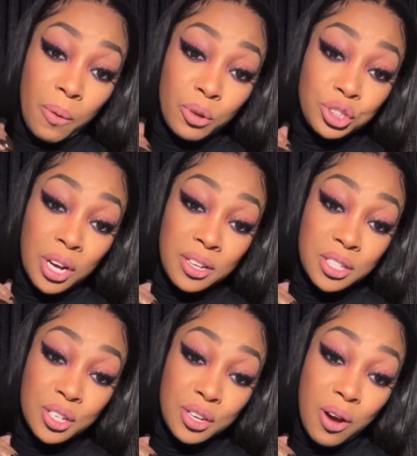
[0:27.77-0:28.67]
I want y'all
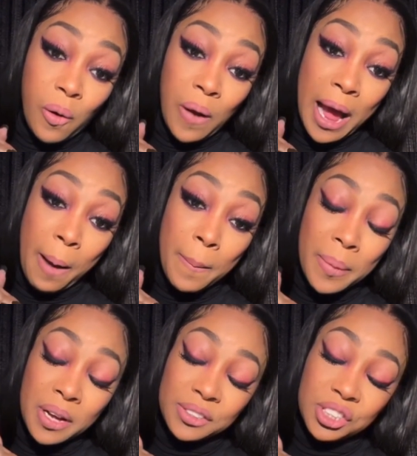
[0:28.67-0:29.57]
to know how
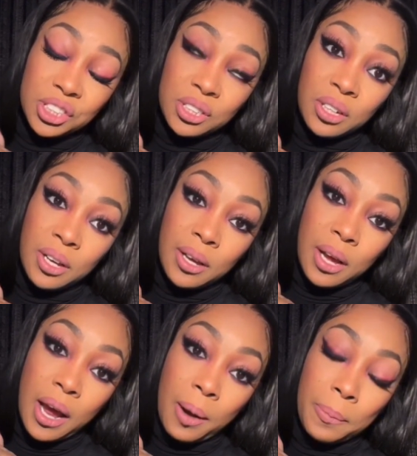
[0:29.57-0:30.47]
much
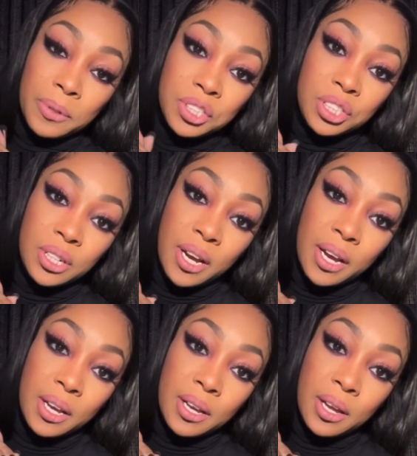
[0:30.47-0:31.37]
I
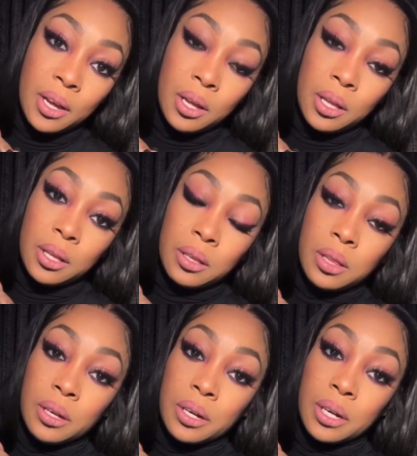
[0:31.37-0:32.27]
appreciate
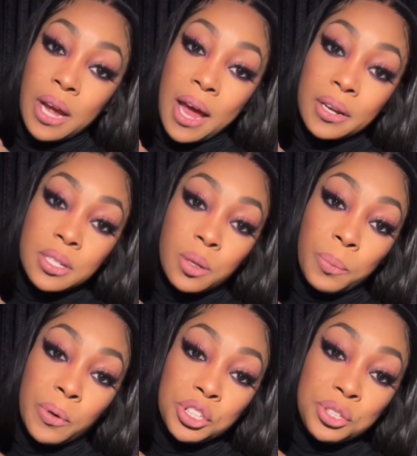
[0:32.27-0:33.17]
the kind of
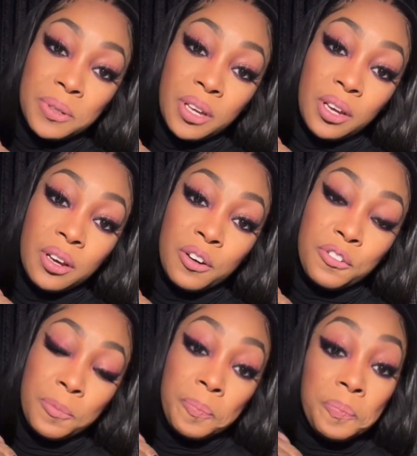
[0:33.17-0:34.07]
support you
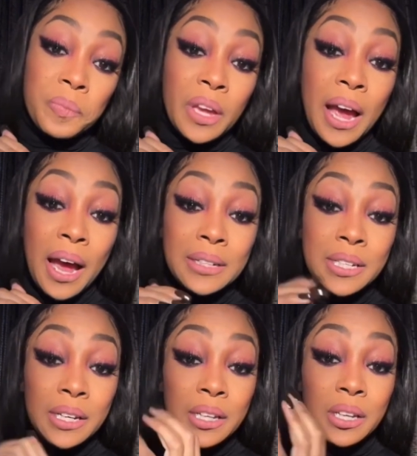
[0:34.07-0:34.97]
give. I
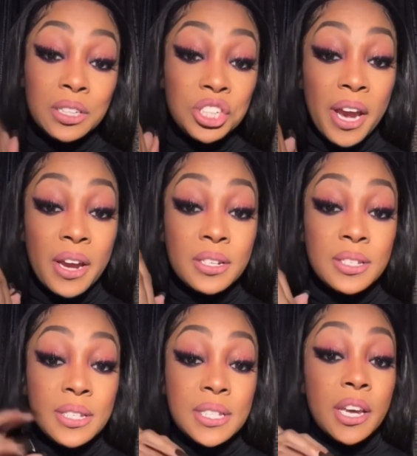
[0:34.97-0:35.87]
didn't get a
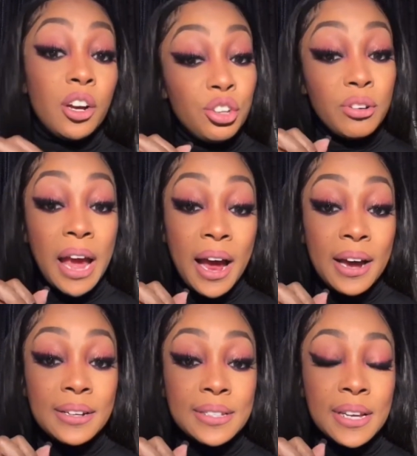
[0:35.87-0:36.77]
chance to tell you
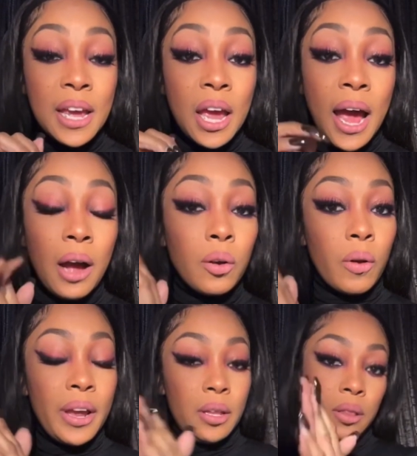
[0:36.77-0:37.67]
guys how
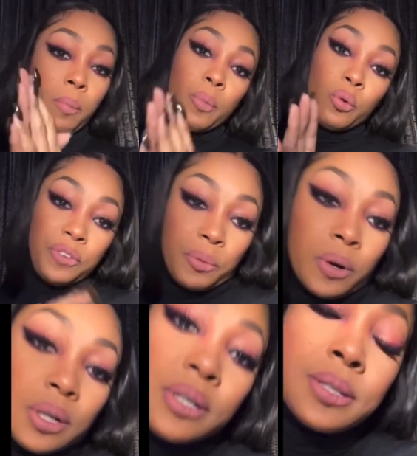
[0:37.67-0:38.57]
great the movie
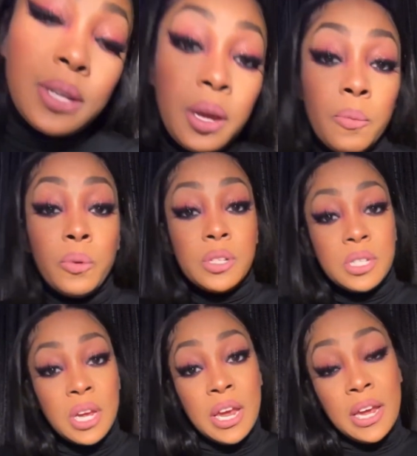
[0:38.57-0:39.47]
was. It
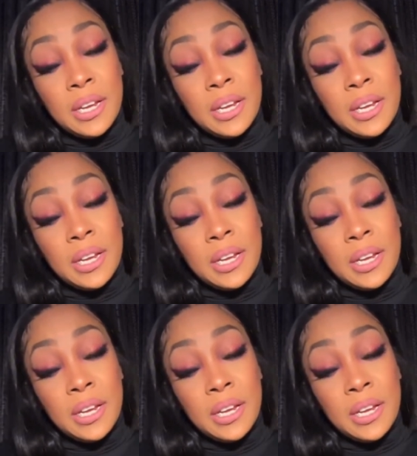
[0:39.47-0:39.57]
was,